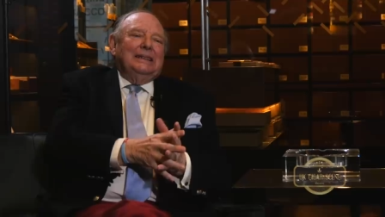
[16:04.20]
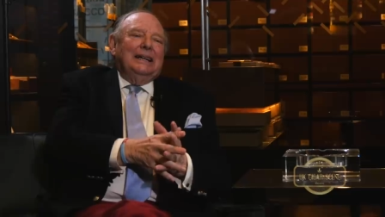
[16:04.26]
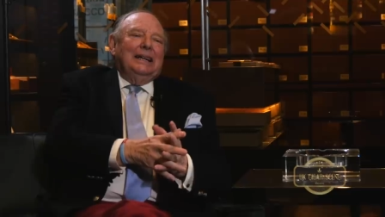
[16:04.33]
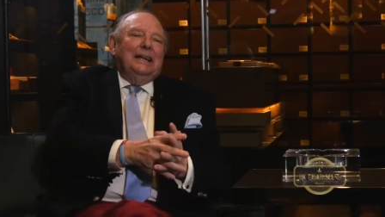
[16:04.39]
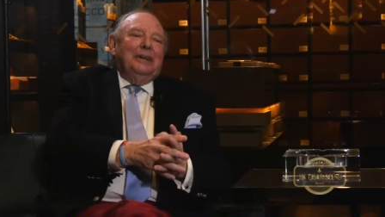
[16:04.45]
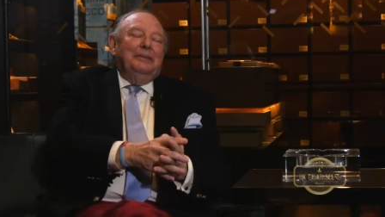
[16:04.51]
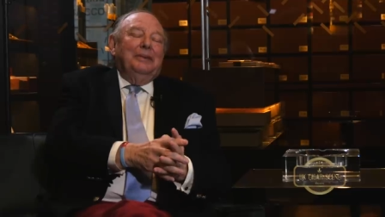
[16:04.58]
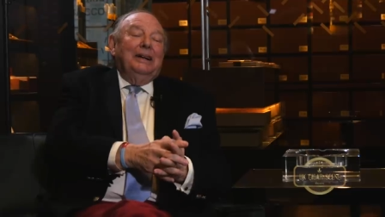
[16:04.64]

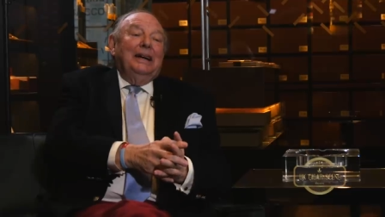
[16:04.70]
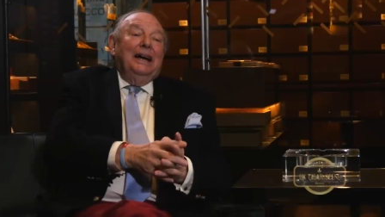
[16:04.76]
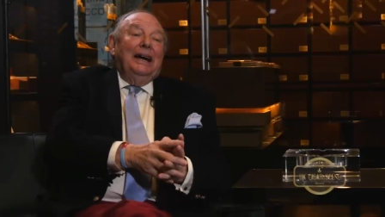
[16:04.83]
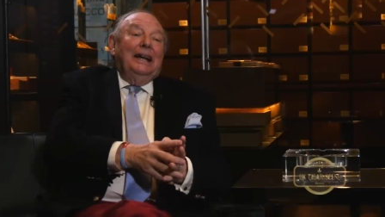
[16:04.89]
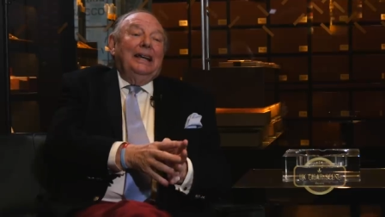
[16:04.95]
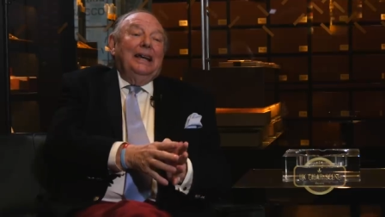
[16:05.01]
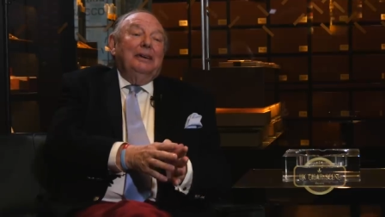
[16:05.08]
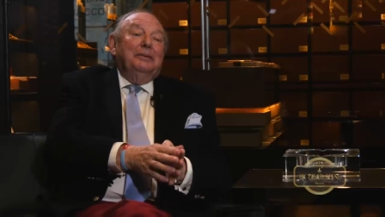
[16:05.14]
time,
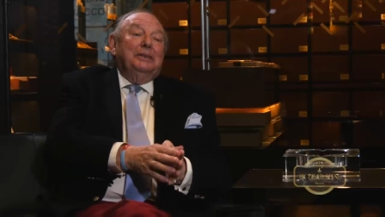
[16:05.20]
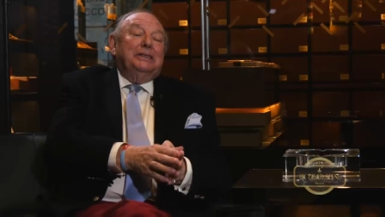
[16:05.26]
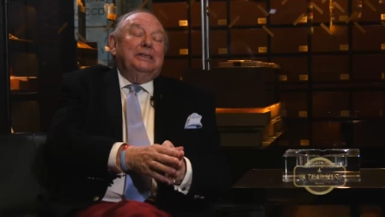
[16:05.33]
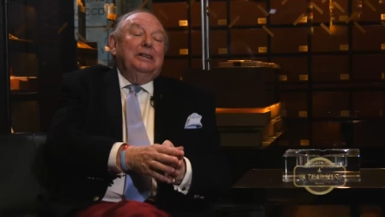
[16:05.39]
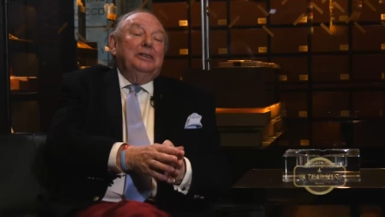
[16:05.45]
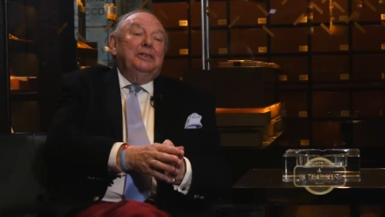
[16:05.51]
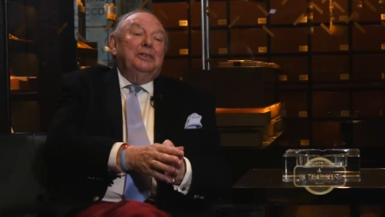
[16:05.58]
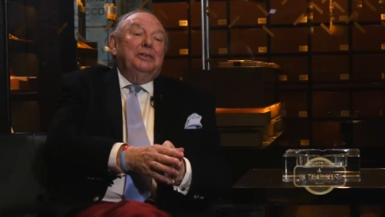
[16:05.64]
and they were
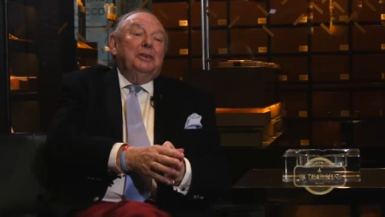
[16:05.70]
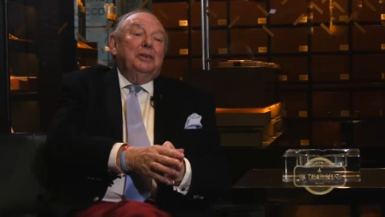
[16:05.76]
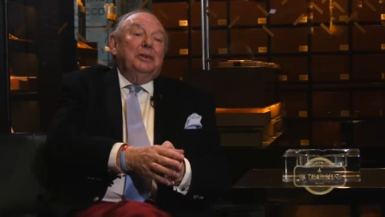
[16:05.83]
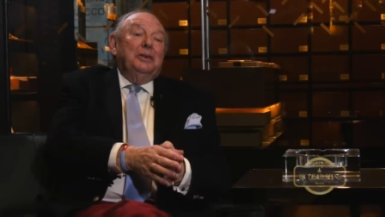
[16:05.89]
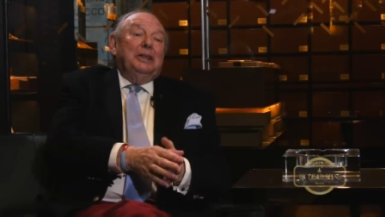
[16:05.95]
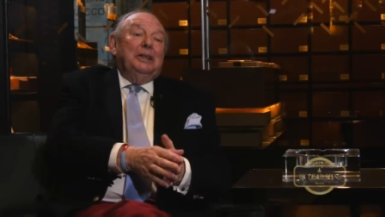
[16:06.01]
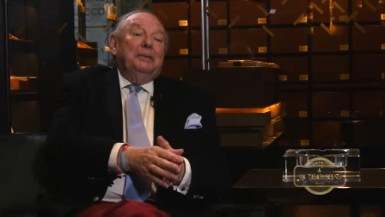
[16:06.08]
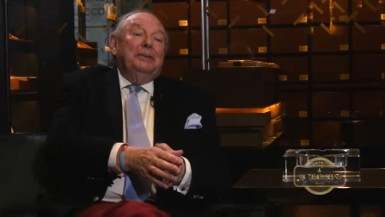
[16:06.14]
so thrilled
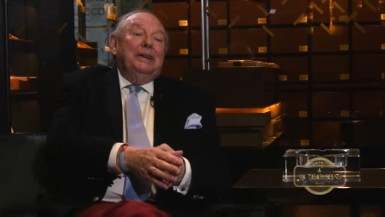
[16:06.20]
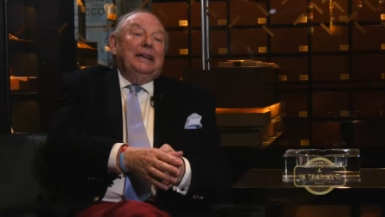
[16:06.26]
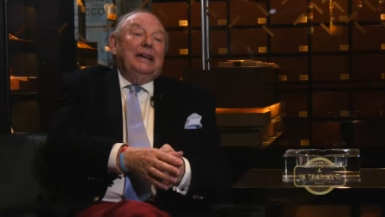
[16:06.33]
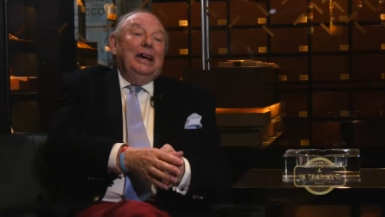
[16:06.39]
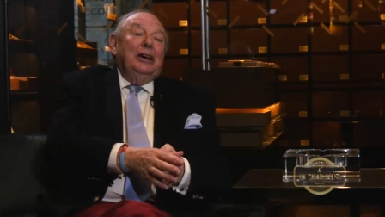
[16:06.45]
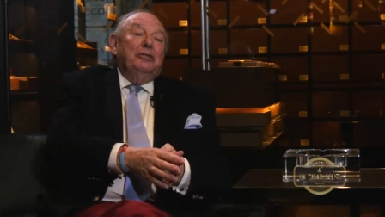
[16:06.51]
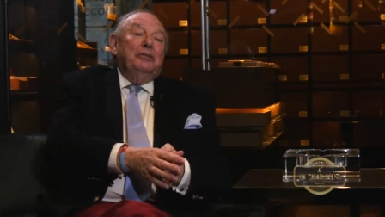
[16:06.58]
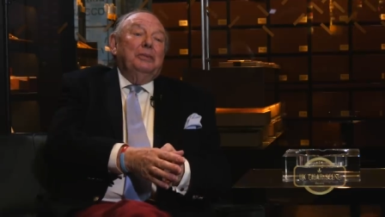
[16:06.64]
with him they
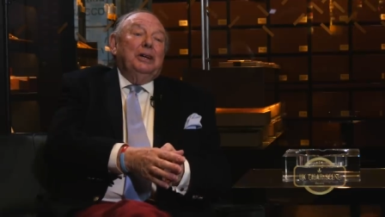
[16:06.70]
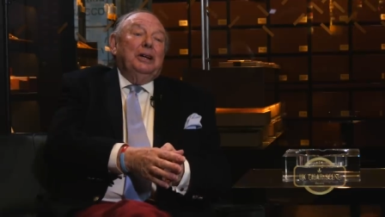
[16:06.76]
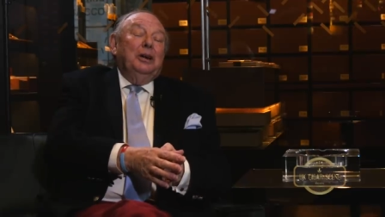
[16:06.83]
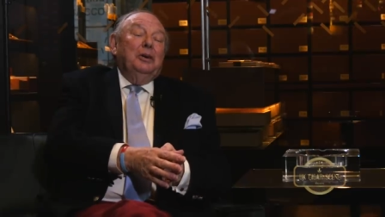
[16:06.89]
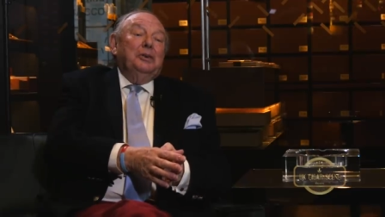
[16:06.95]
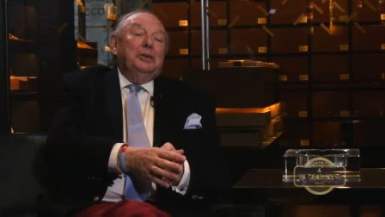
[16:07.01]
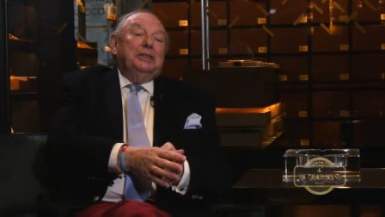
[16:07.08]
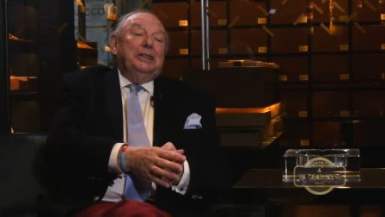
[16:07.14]
gave him a
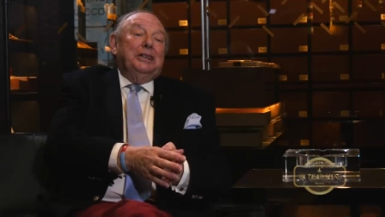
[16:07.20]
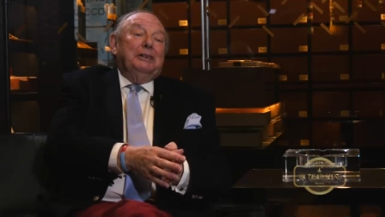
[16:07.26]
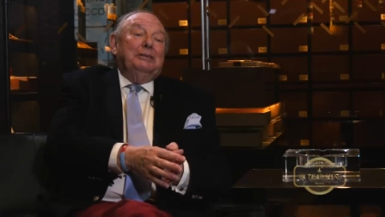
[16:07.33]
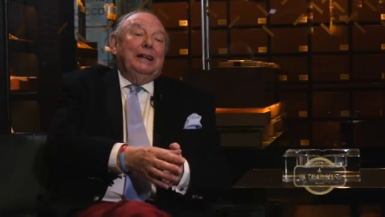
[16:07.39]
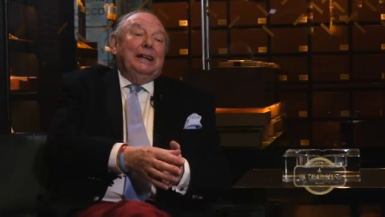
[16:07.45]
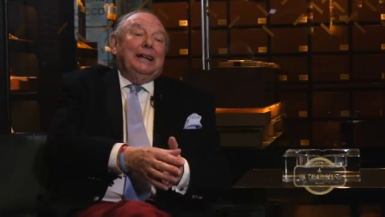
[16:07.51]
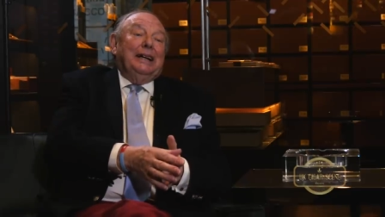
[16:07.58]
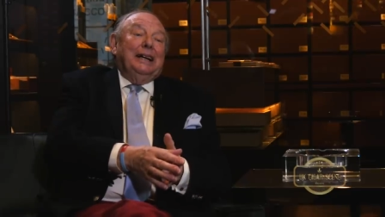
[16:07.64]
gold
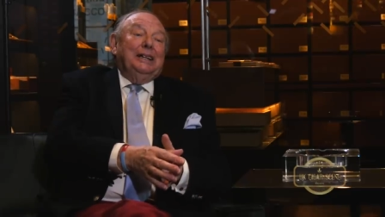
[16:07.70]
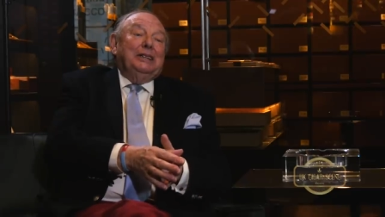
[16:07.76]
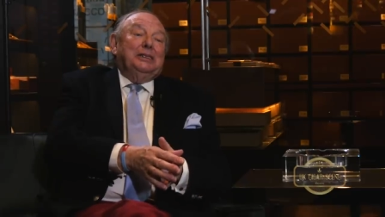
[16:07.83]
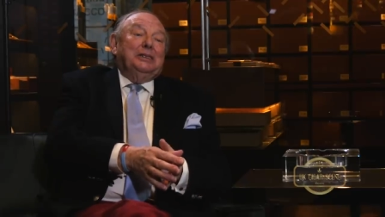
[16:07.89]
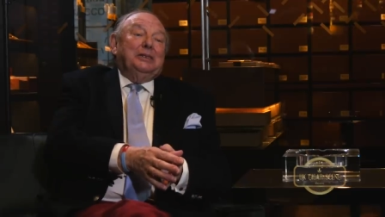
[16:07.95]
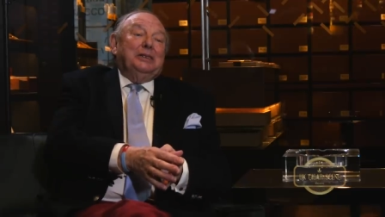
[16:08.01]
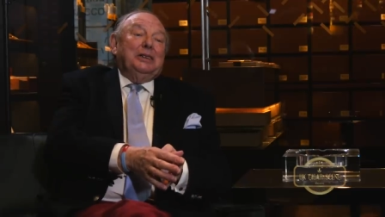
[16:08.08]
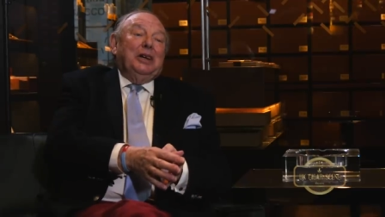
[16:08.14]
cigarette
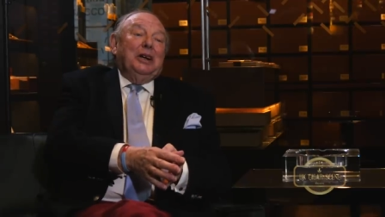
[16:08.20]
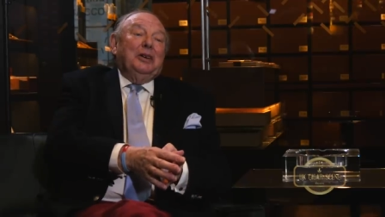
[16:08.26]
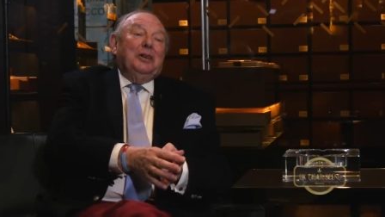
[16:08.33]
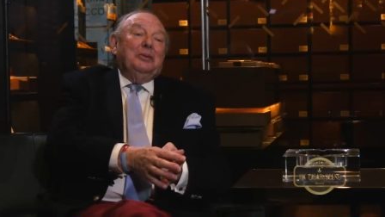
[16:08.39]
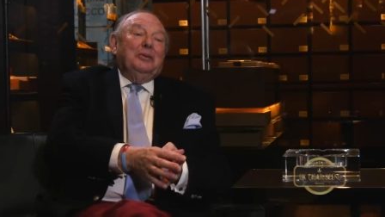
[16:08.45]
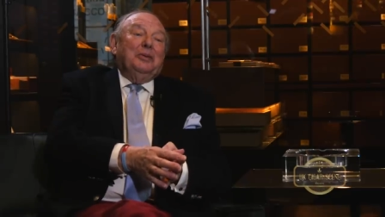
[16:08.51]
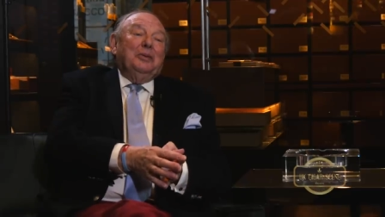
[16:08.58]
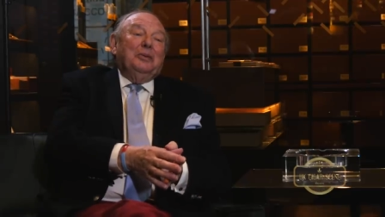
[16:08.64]
case to go
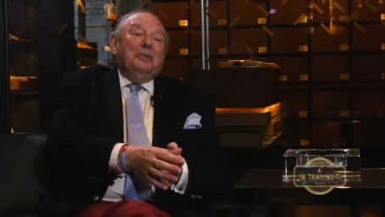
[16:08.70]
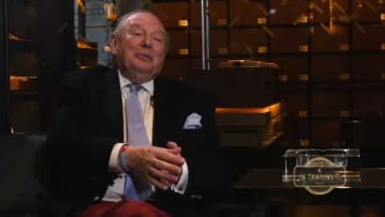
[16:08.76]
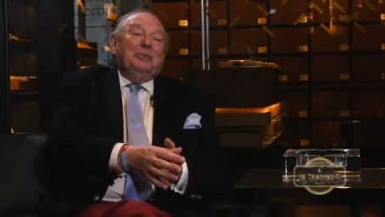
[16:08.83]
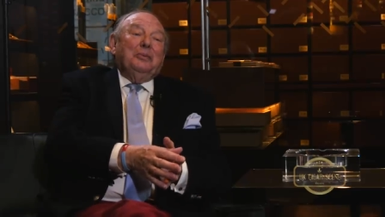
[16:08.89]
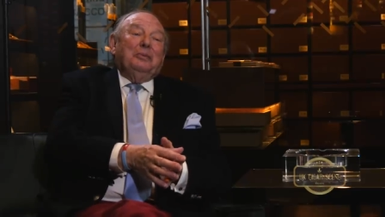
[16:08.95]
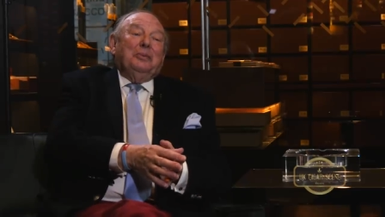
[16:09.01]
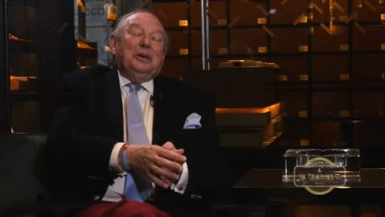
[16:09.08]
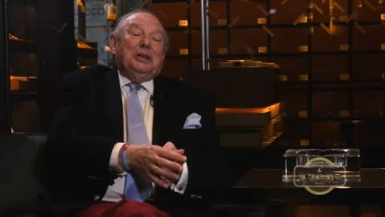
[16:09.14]
and
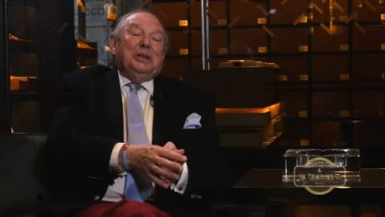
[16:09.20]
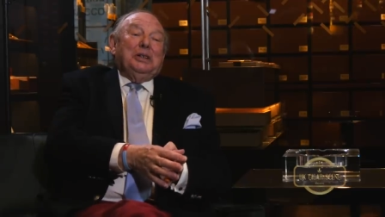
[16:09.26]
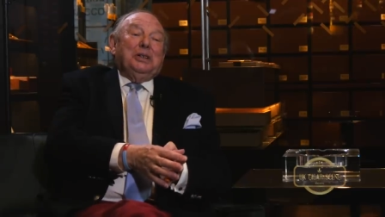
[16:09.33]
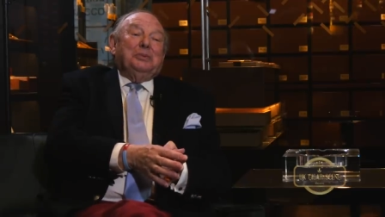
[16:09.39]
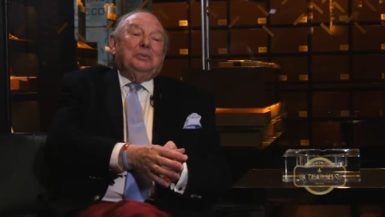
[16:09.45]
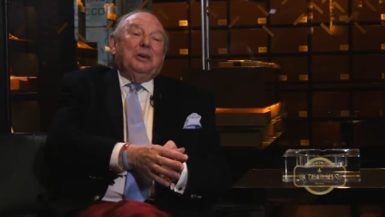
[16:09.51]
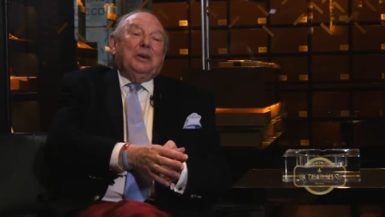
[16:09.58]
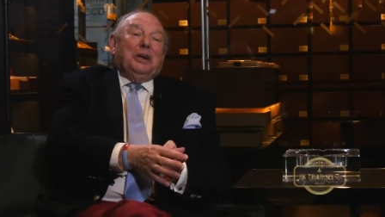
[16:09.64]
put in
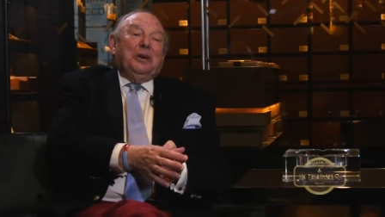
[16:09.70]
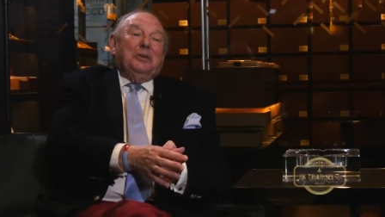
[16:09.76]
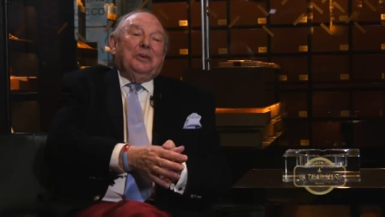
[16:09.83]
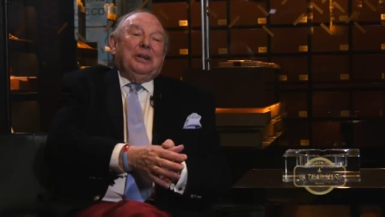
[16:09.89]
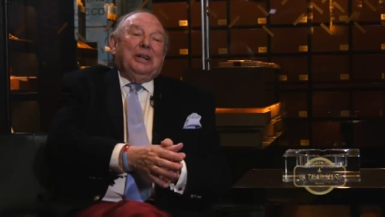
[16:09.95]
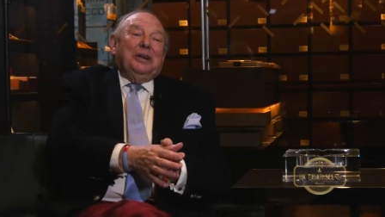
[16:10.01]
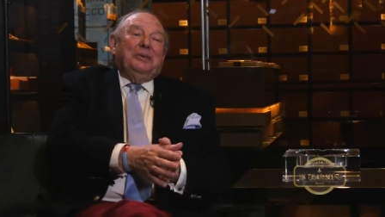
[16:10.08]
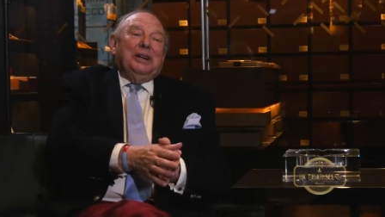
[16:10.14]
his pocket
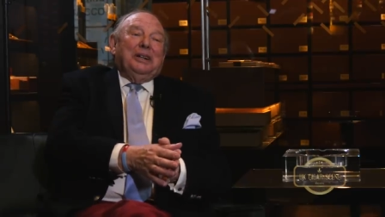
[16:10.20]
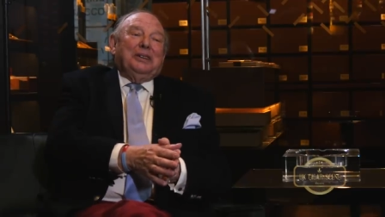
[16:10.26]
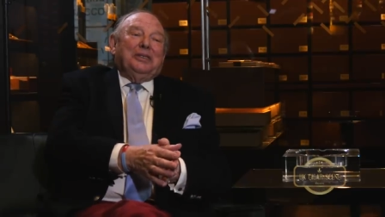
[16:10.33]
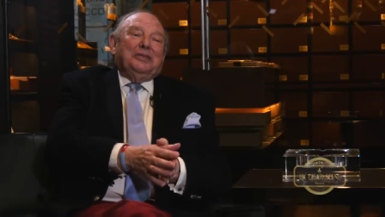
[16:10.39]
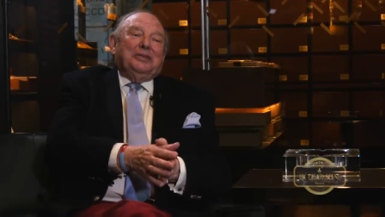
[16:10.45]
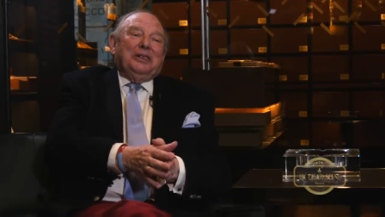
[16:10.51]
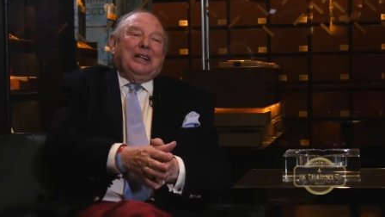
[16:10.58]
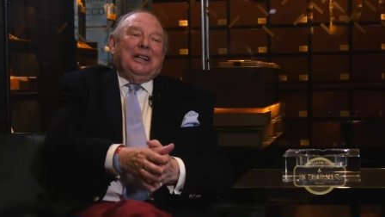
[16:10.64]
when he went
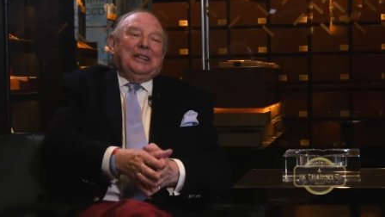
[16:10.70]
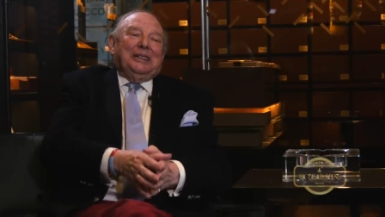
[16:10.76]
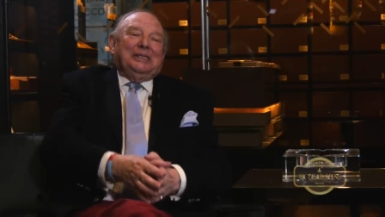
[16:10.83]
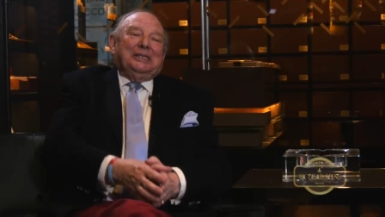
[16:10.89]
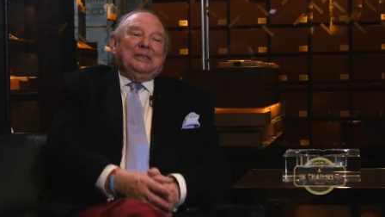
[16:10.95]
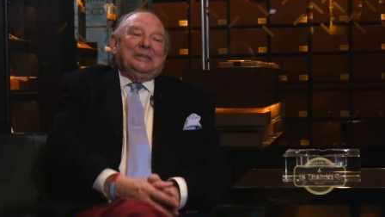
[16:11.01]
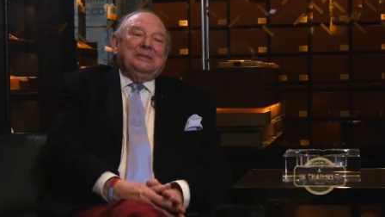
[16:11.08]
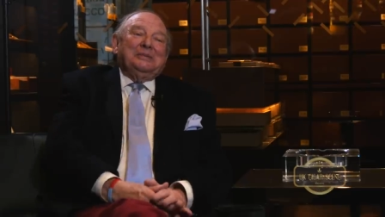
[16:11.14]
to,
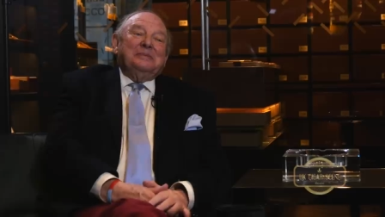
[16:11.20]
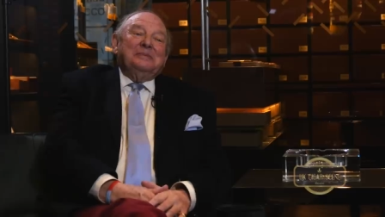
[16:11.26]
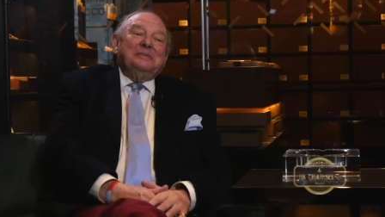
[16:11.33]
France. Went to